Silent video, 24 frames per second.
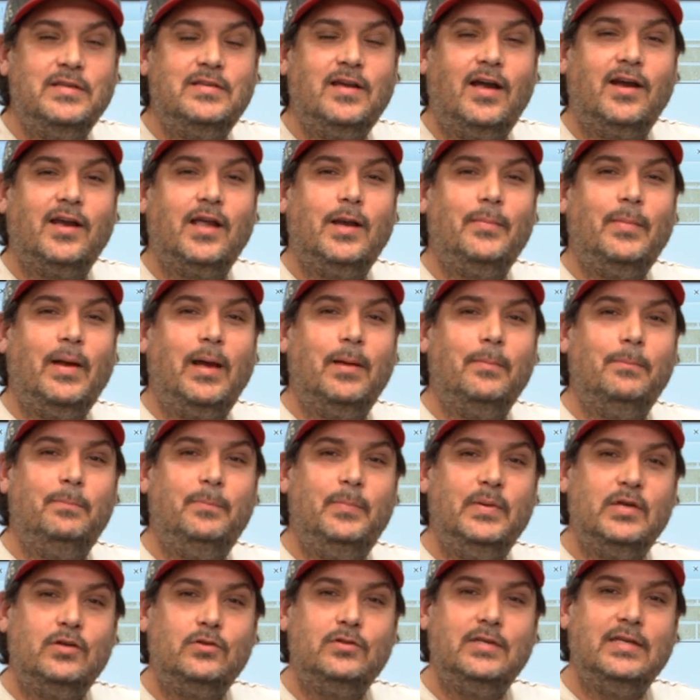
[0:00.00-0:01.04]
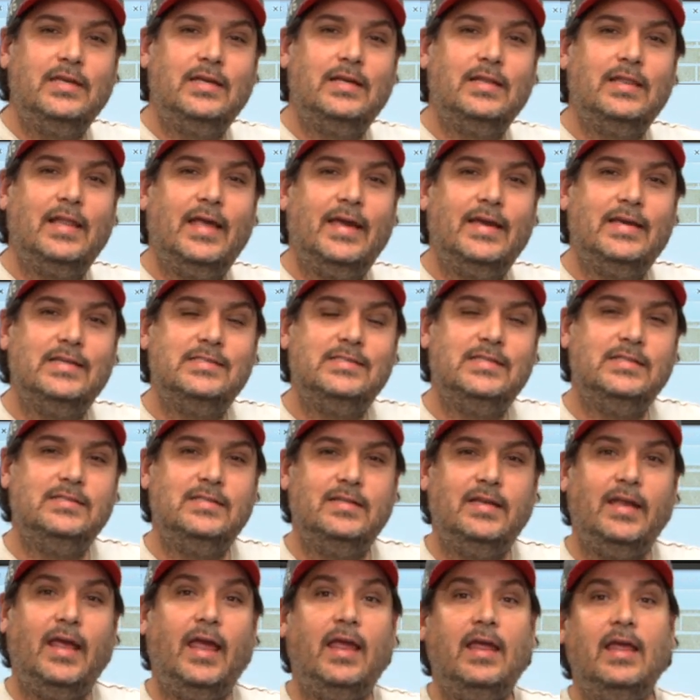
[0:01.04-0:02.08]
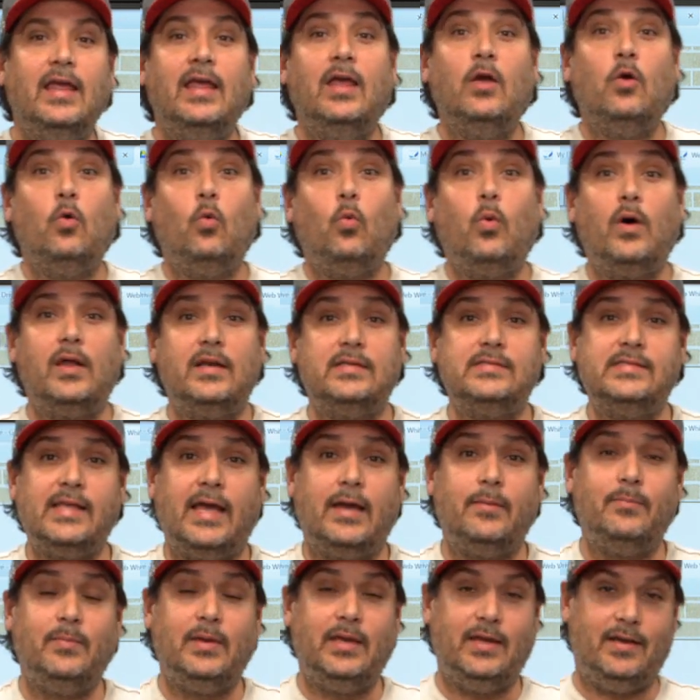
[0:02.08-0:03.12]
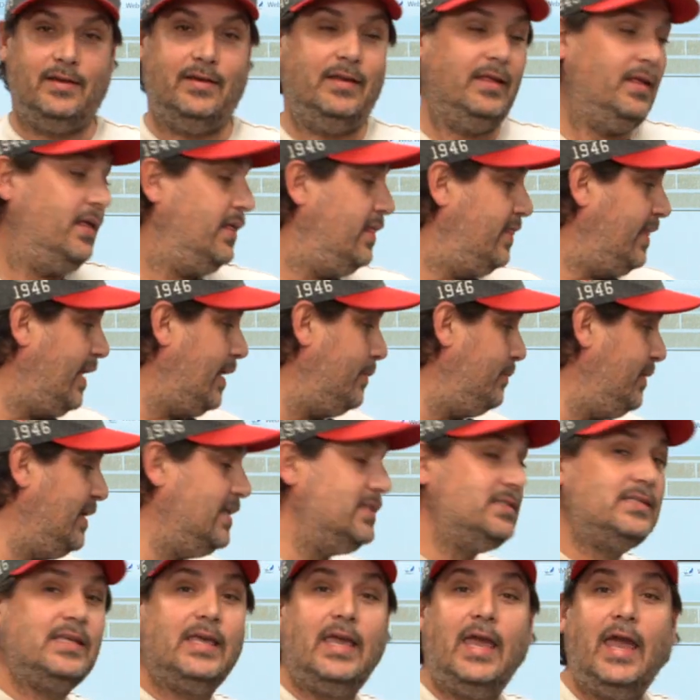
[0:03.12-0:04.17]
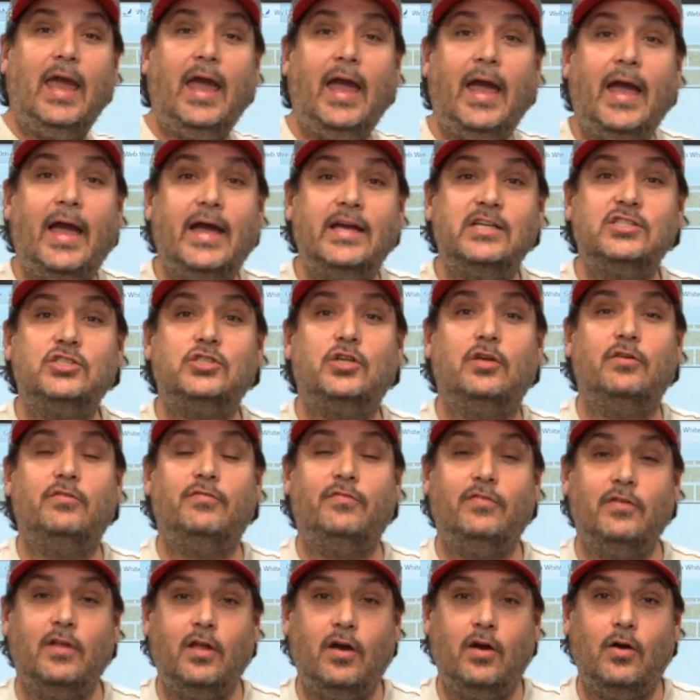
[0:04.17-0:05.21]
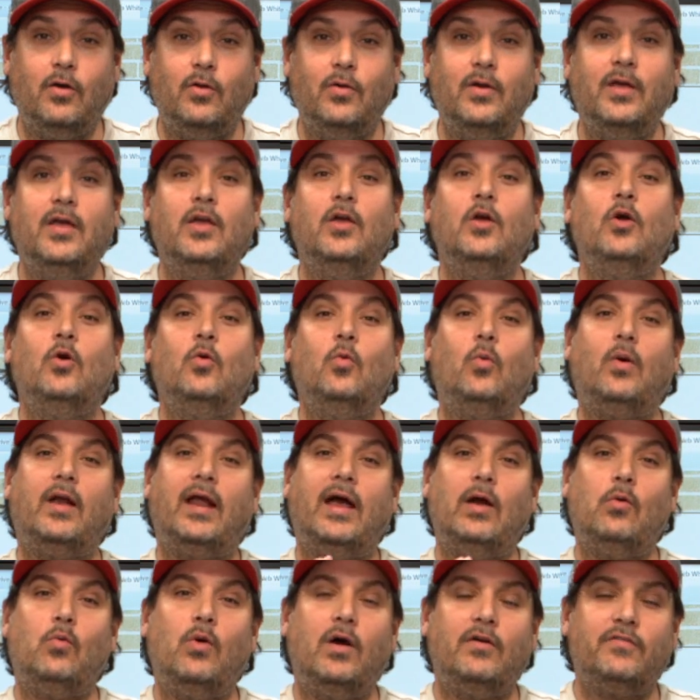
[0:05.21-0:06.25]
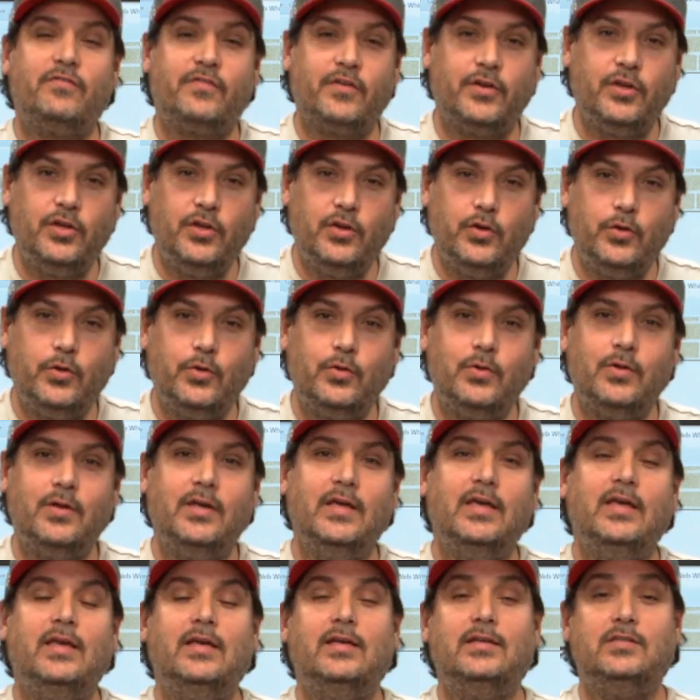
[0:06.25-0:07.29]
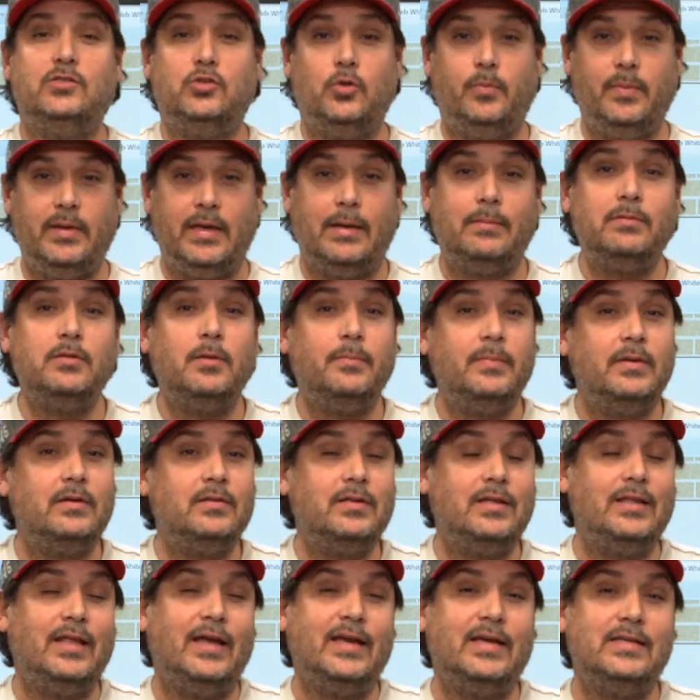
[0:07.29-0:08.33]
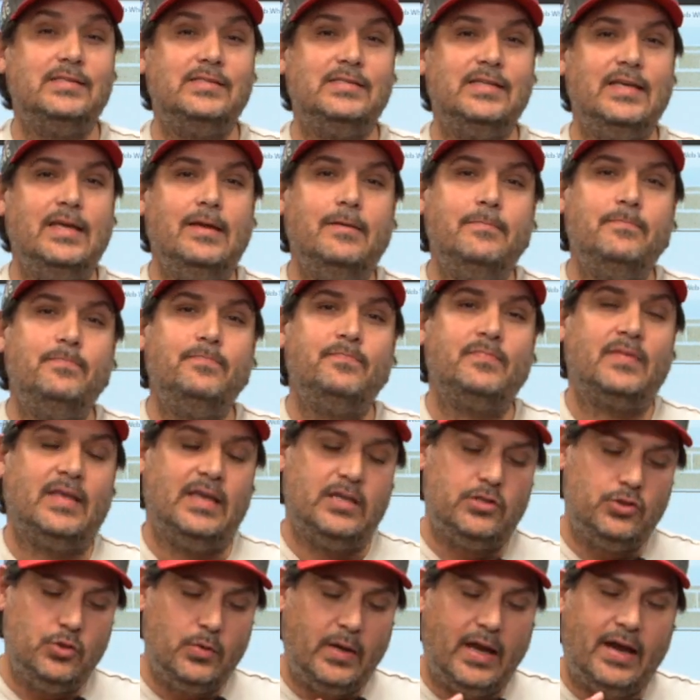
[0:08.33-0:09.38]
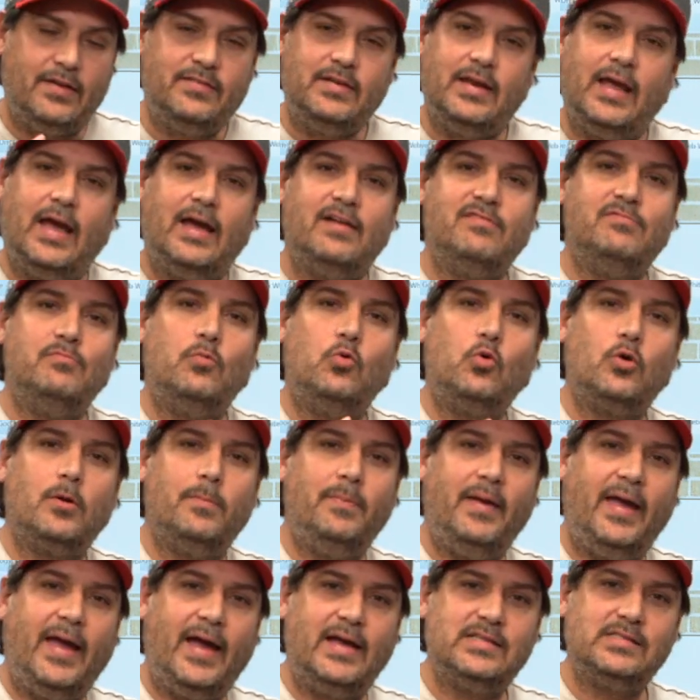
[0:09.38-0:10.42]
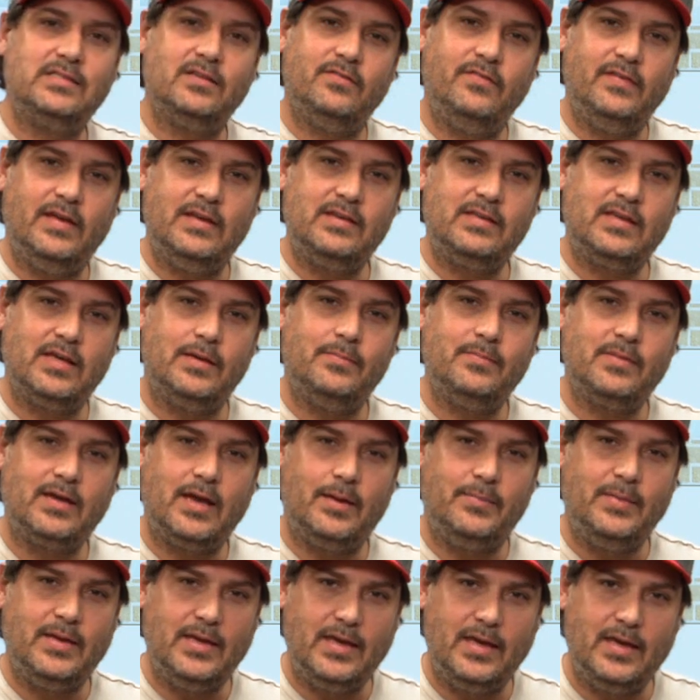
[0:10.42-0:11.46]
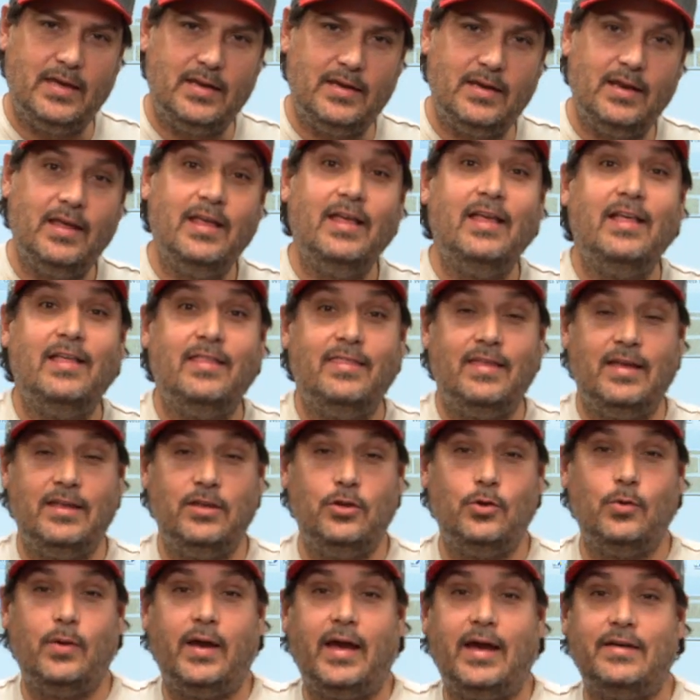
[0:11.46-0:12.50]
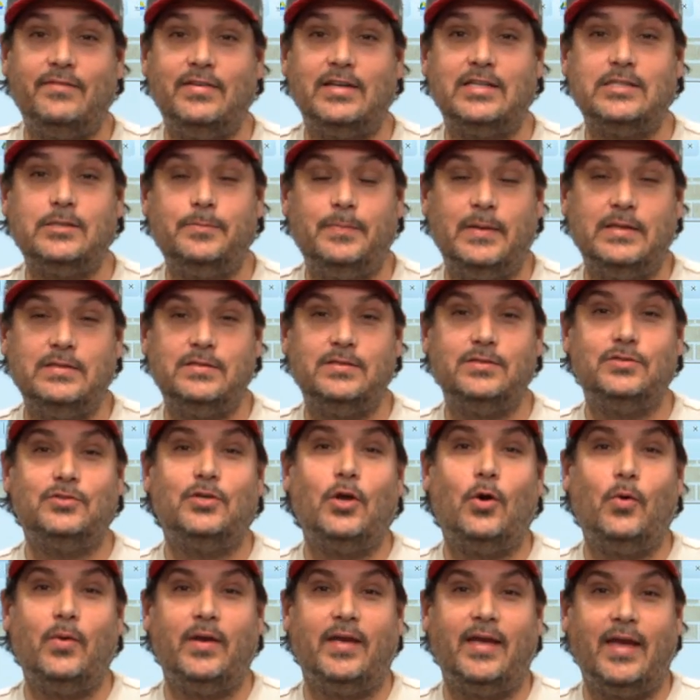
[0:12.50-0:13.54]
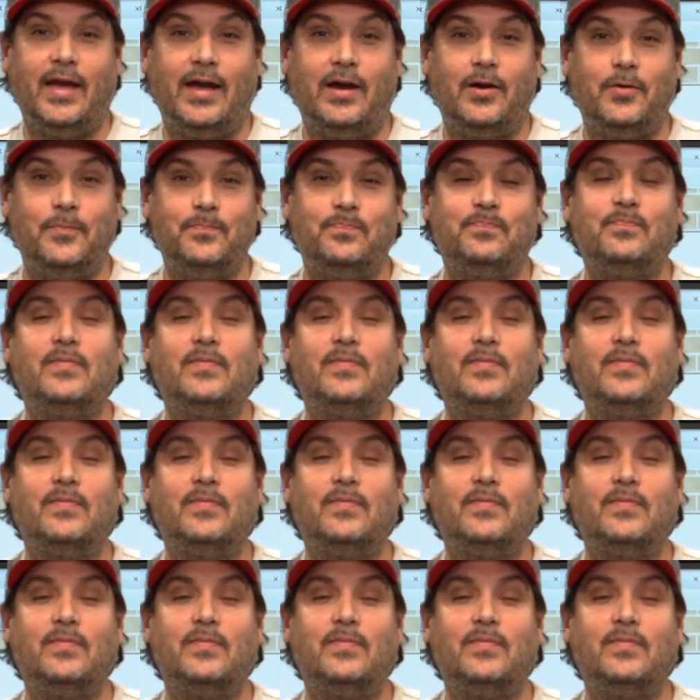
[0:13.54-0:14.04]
be talking about building a legacy today. What does that mean? That means cash flow. What I want for you to be able to build a legacy is you have to have more passive income coming in than you have expenses going out.